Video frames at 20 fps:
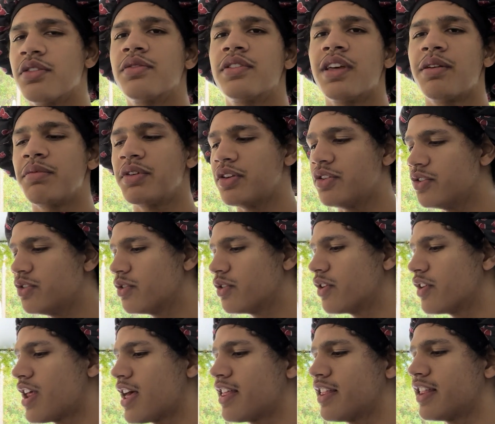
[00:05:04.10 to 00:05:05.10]
with them and you do go
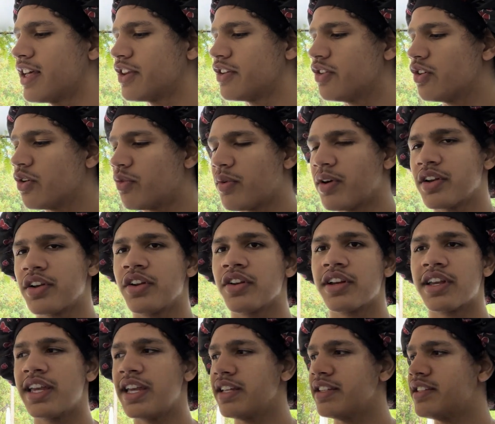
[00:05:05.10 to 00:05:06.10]
down the line, you don't want your
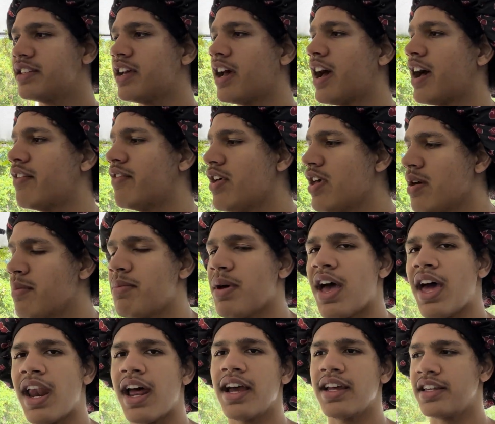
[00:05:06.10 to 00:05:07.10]
kids to have
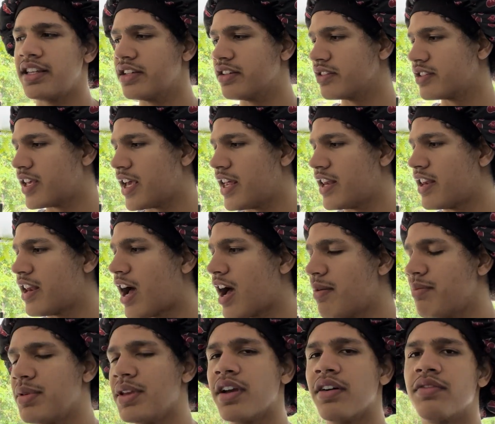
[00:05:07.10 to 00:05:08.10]
bad ideals and
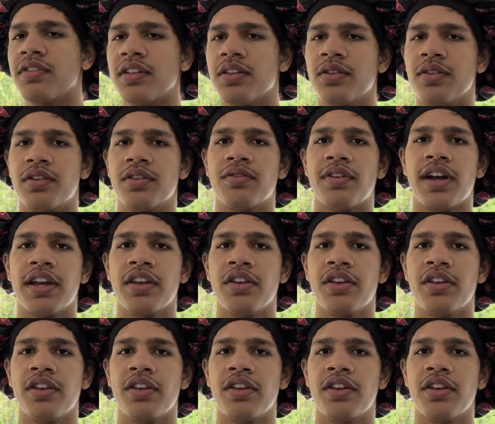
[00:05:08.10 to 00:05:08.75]
not be of the Lord, right?